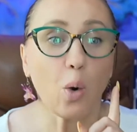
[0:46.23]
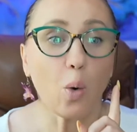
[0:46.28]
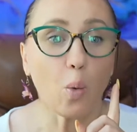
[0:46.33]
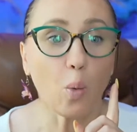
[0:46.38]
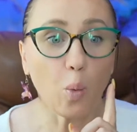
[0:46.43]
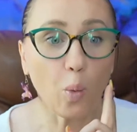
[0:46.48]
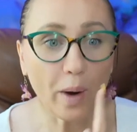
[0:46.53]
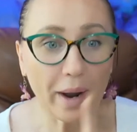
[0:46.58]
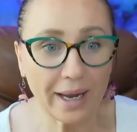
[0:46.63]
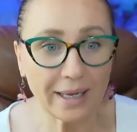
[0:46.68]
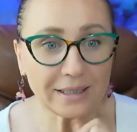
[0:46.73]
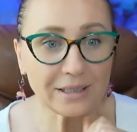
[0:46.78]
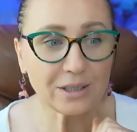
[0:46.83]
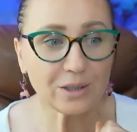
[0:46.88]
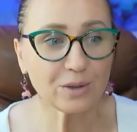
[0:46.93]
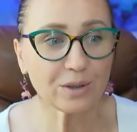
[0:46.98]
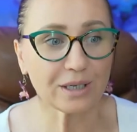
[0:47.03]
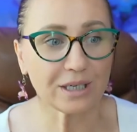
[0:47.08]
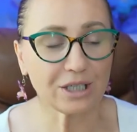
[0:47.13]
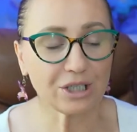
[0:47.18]
when
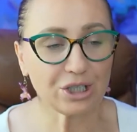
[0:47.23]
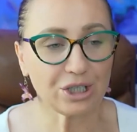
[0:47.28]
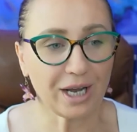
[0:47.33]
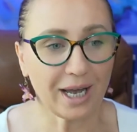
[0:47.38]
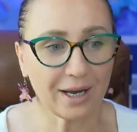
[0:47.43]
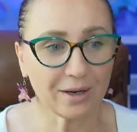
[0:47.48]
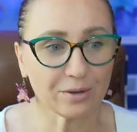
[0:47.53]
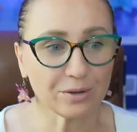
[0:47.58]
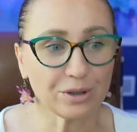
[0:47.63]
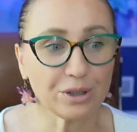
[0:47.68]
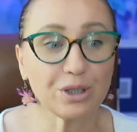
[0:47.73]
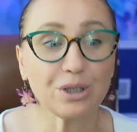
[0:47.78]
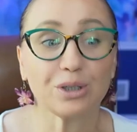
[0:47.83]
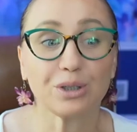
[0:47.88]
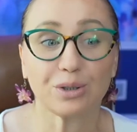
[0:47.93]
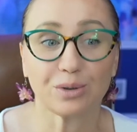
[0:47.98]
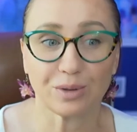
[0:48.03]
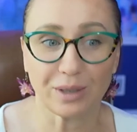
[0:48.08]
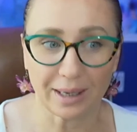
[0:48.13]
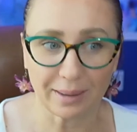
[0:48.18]
you reach out
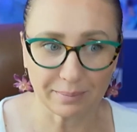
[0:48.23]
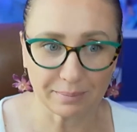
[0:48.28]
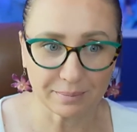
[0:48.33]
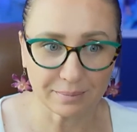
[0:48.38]
to them.